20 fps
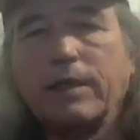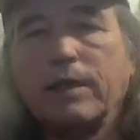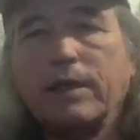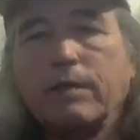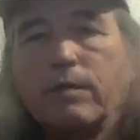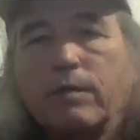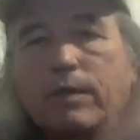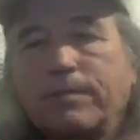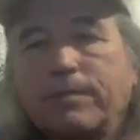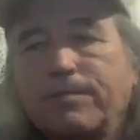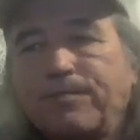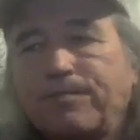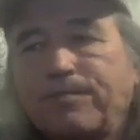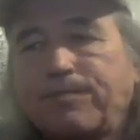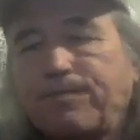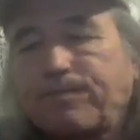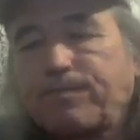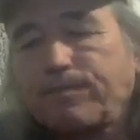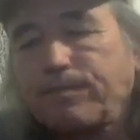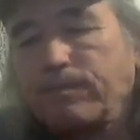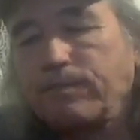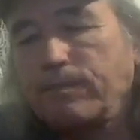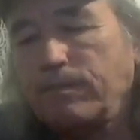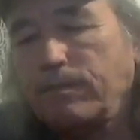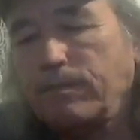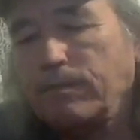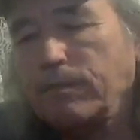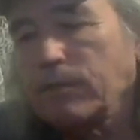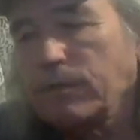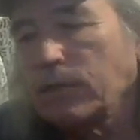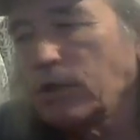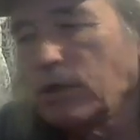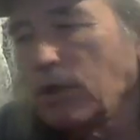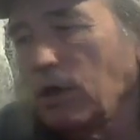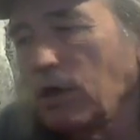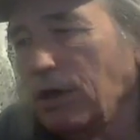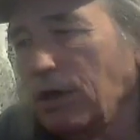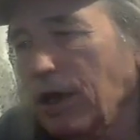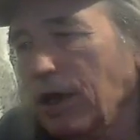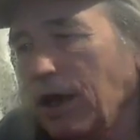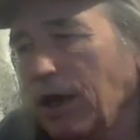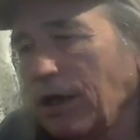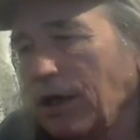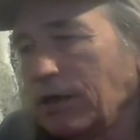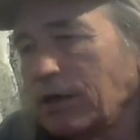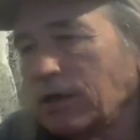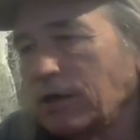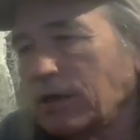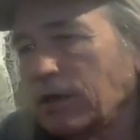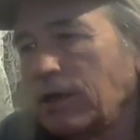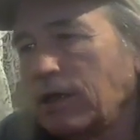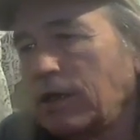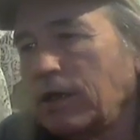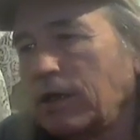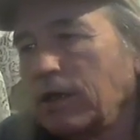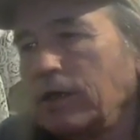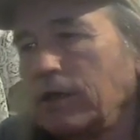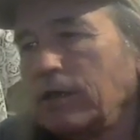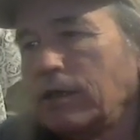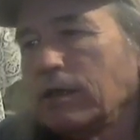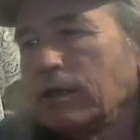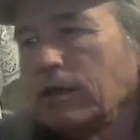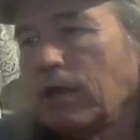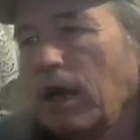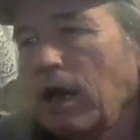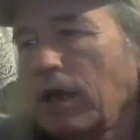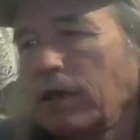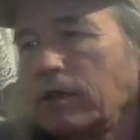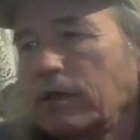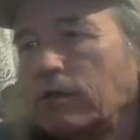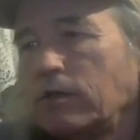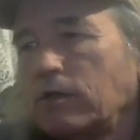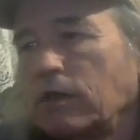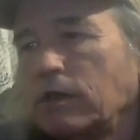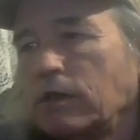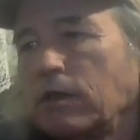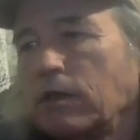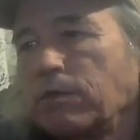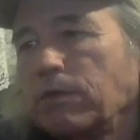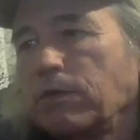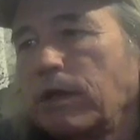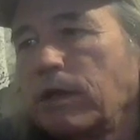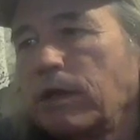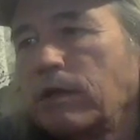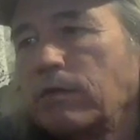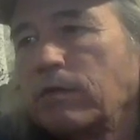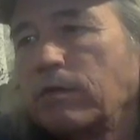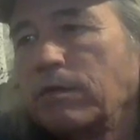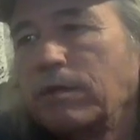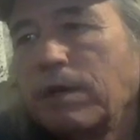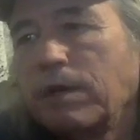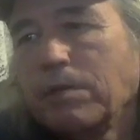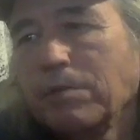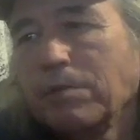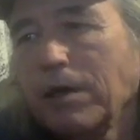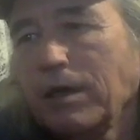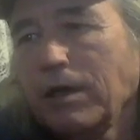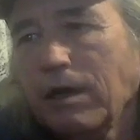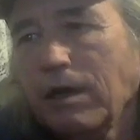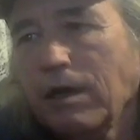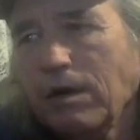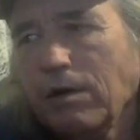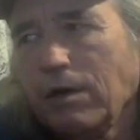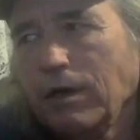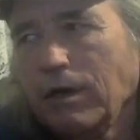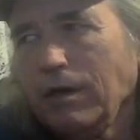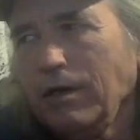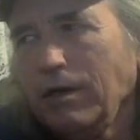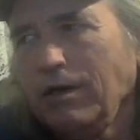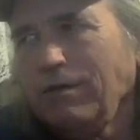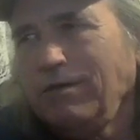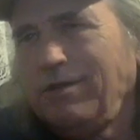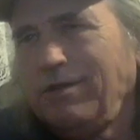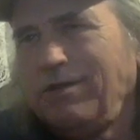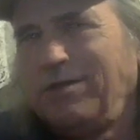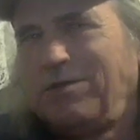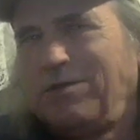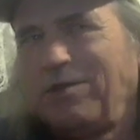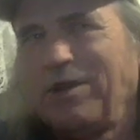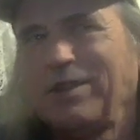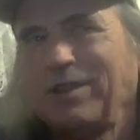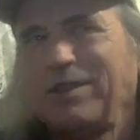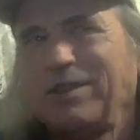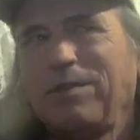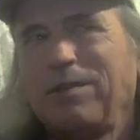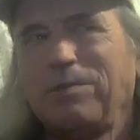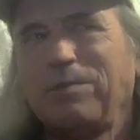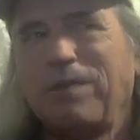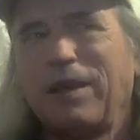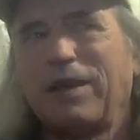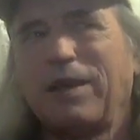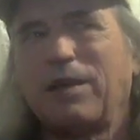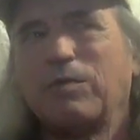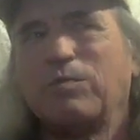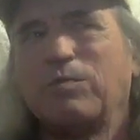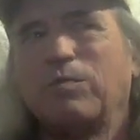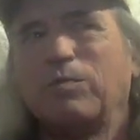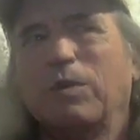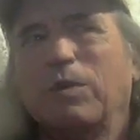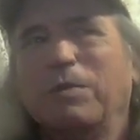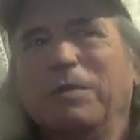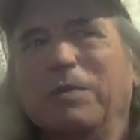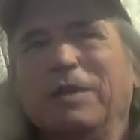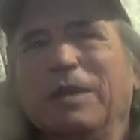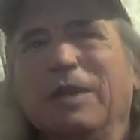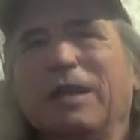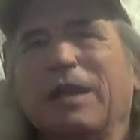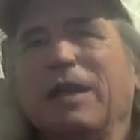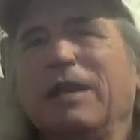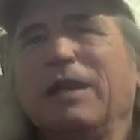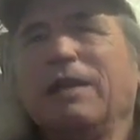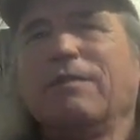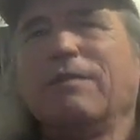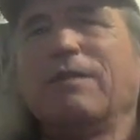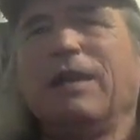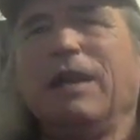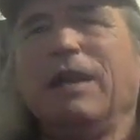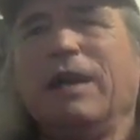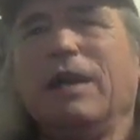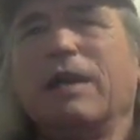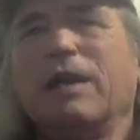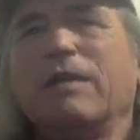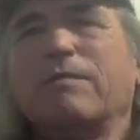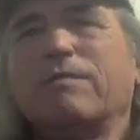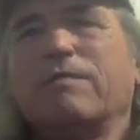Anyway. So they think that I could dress up like a woman. I'm like, no, I don't have to dress up like a woman, and I never have.